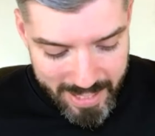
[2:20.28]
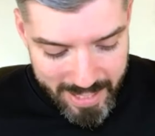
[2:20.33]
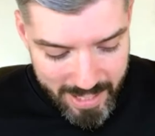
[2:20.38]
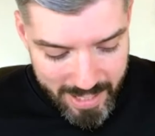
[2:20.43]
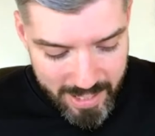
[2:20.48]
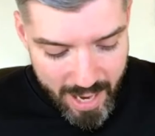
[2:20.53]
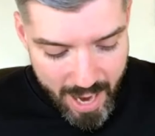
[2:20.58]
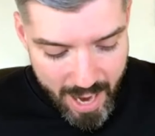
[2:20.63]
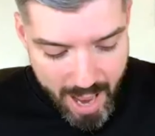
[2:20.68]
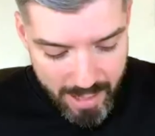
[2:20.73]

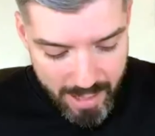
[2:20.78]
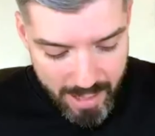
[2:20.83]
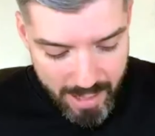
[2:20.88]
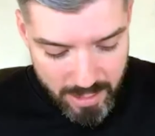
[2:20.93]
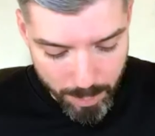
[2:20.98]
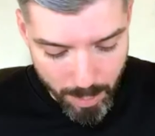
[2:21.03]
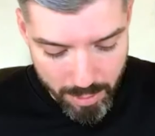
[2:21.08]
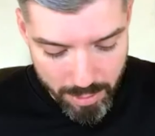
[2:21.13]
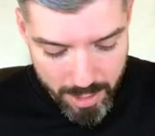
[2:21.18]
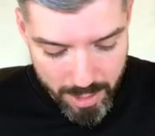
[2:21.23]
Begin
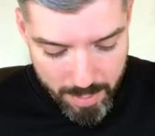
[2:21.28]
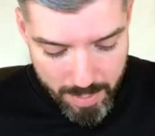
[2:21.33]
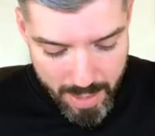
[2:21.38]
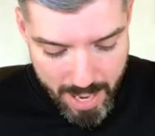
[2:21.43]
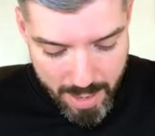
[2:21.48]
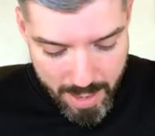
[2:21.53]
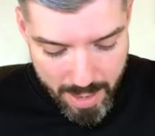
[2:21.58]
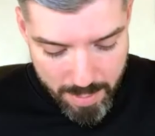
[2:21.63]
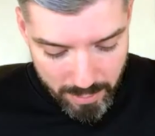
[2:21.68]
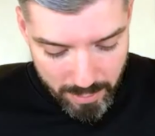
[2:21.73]
to act
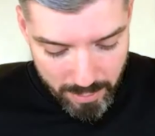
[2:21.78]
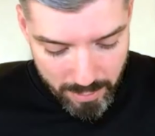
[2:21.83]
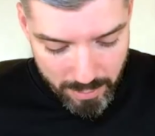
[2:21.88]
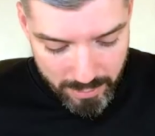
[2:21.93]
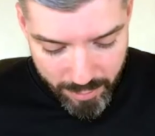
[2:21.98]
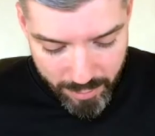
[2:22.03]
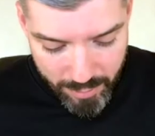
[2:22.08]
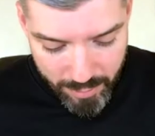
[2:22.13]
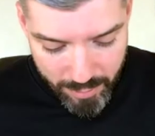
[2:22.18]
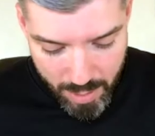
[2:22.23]
upon them and
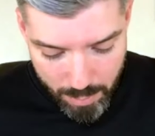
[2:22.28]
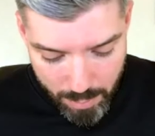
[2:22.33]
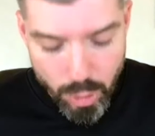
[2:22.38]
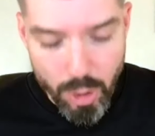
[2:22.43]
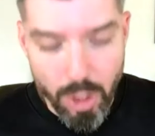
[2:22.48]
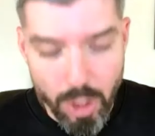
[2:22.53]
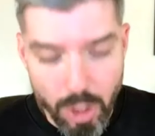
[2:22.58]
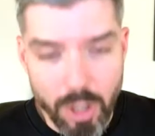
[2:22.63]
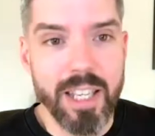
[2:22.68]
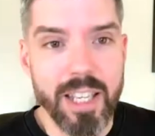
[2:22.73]
believe
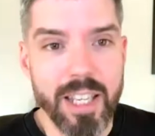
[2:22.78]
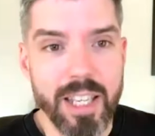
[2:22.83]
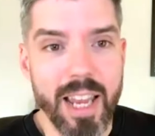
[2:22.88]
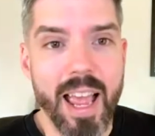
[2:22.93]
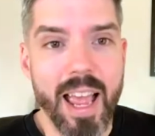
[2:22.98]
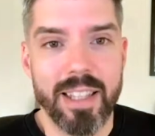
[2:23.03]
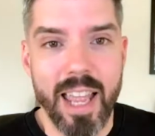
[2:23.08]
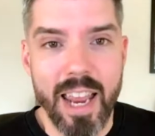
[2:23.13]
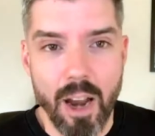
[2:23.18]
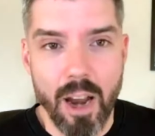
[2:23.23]
them just
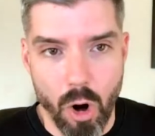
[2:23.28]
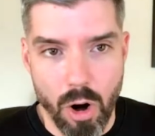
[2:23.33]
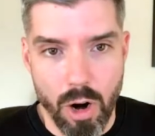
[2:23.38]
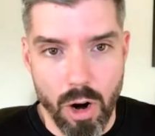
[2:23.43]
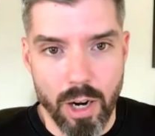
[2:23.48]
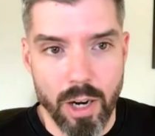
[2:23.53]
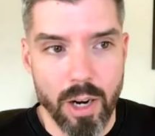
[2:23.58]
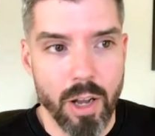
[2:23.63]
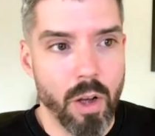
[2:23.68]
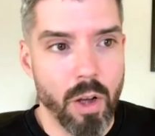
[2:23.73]
as they
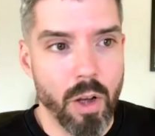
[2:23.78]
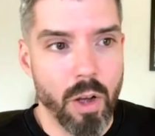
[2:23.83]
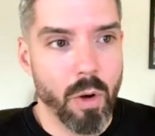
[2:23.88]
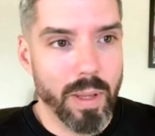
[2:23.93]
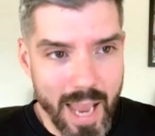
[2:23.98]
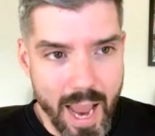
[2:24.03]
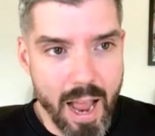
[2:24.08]
are